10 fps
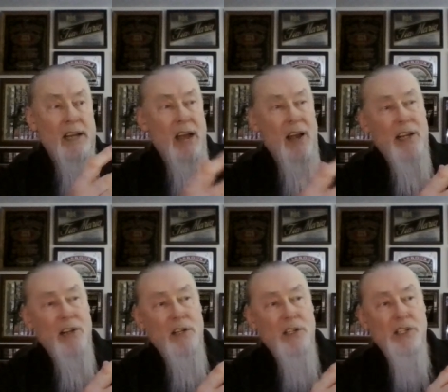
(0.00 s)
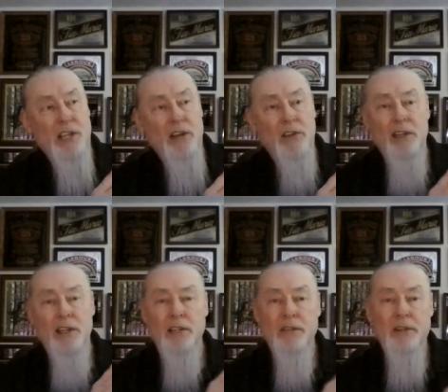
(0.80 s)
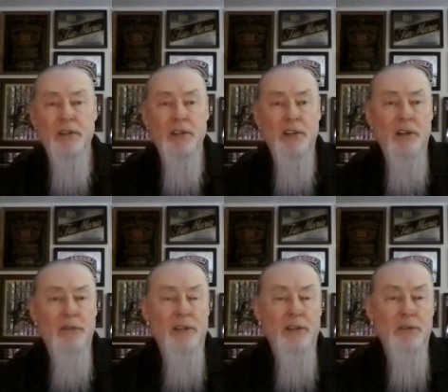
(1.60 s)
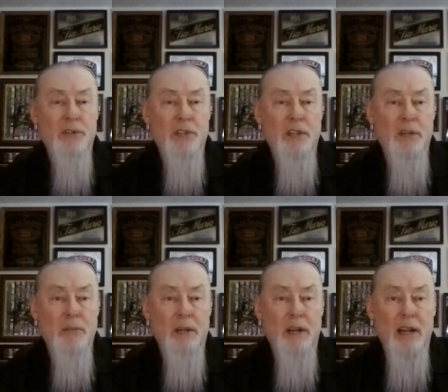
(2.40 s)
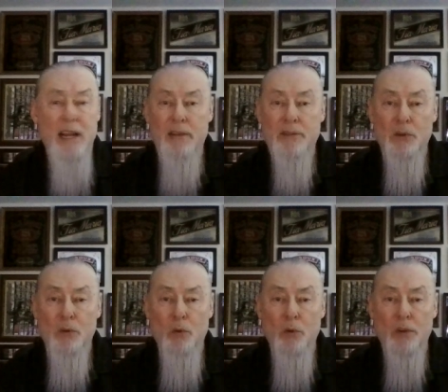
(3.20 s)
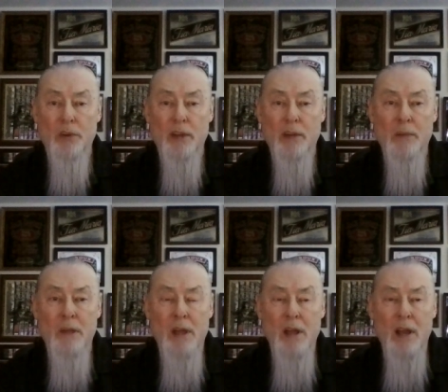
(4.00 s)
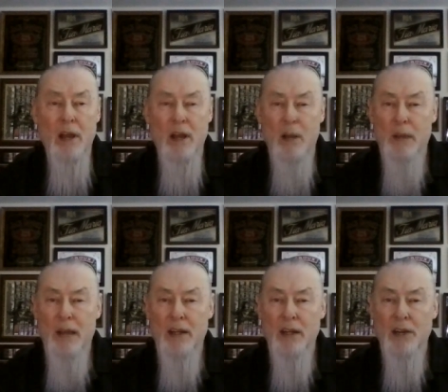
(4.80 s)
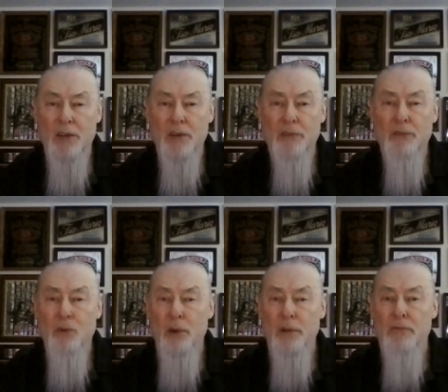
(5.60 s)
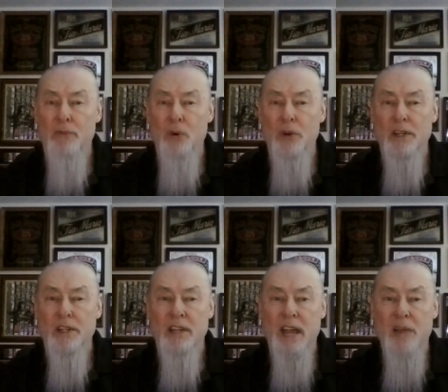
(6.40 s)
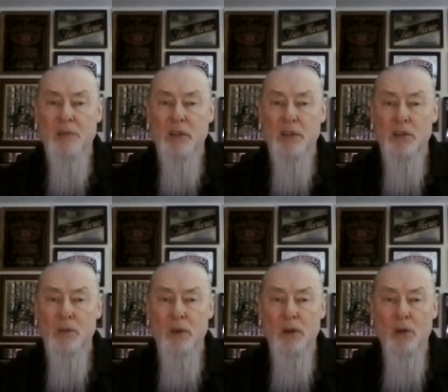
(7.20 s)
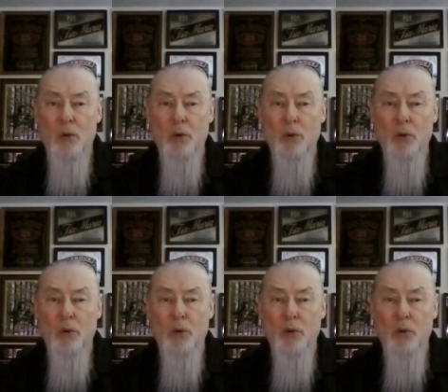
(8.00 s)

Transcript: Now, I could sell these if there's enough interest in them, but I have to order them uh, about 144 at a time. So I don't want to